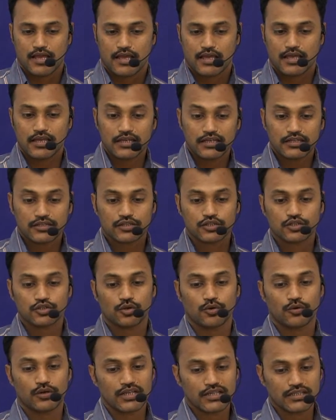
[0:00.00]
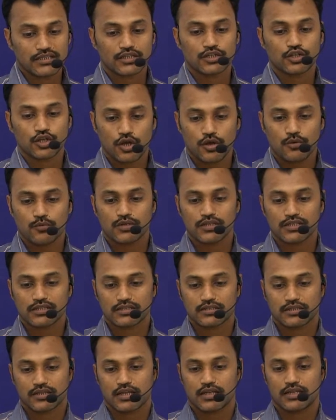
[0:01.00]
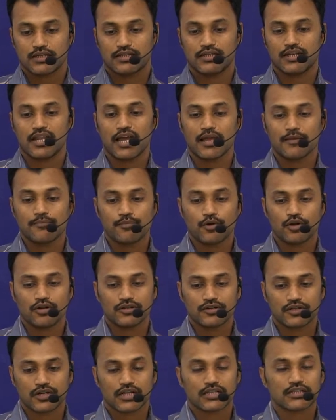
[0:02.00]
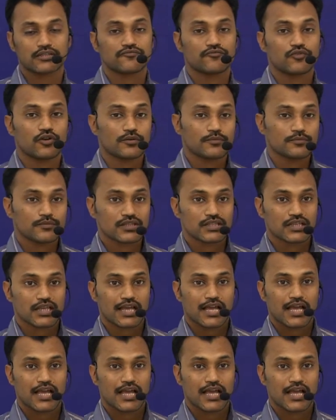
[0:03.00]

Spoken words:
In his stories and novels, Naipaul transforms